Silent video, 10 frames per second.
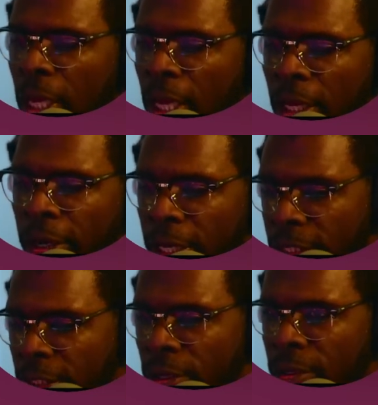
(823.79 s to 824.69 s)
All right,
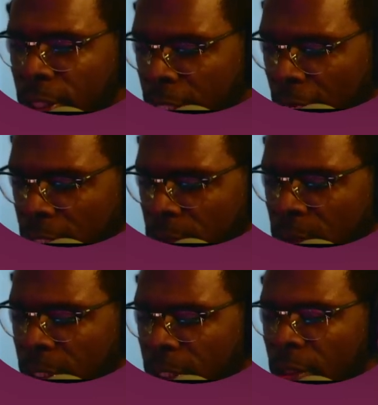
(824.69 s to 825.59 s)
so the next
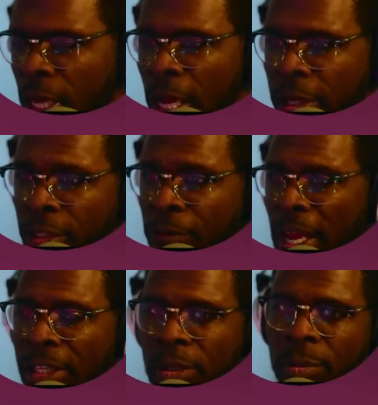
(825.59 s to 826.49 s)
one, you've
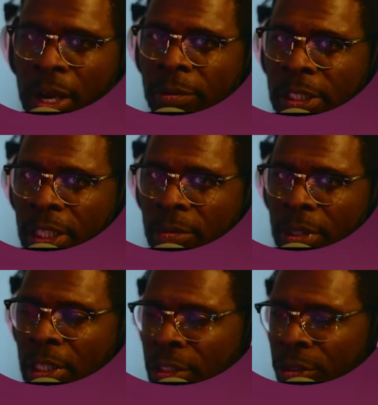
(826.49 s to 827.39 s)
actually probably seen
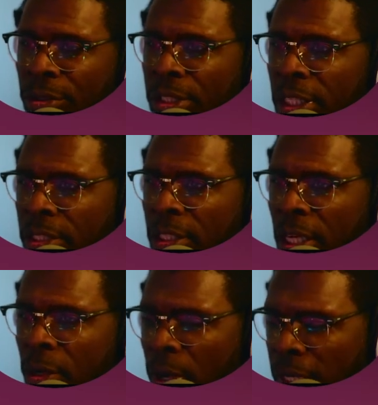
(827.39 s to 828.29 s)
me use this
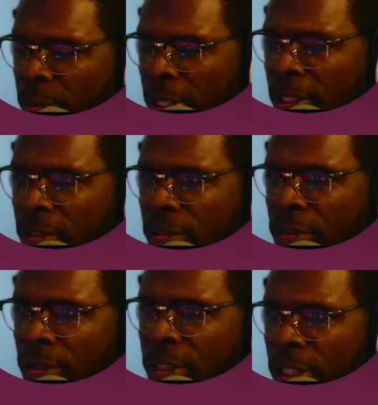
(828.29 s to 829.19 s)
quite a bit
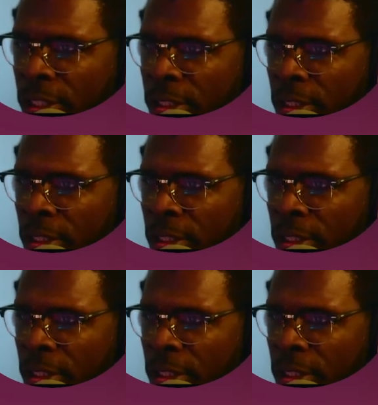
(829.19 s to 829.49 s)
during this